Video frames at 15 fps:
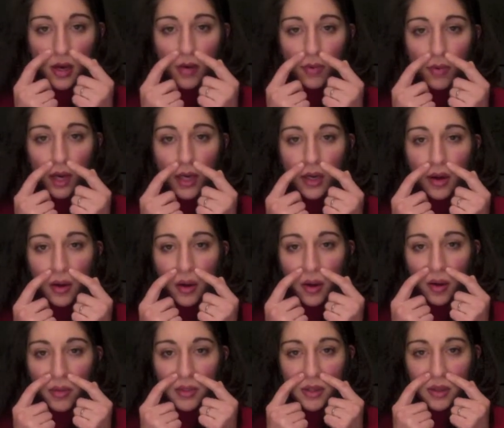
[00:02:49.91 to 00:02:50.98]
right
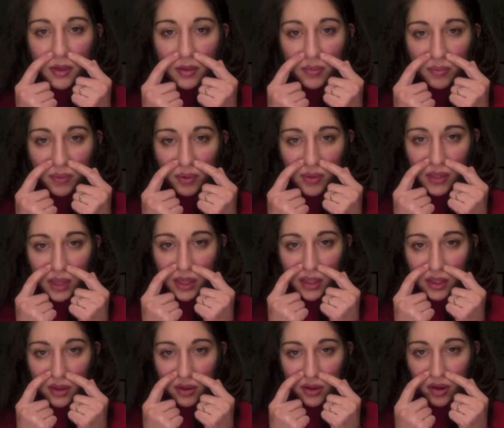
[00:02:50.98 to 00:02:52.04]
almost on both sides
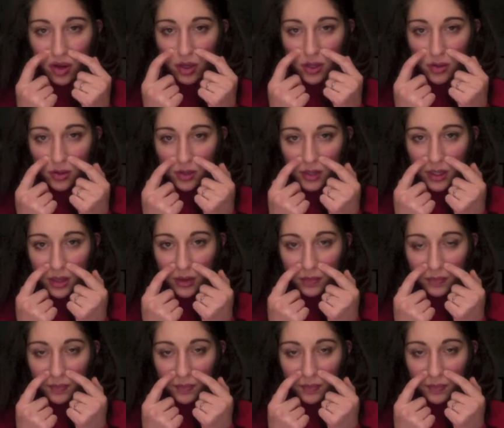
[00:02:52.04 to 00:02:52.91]
of your nostrils here,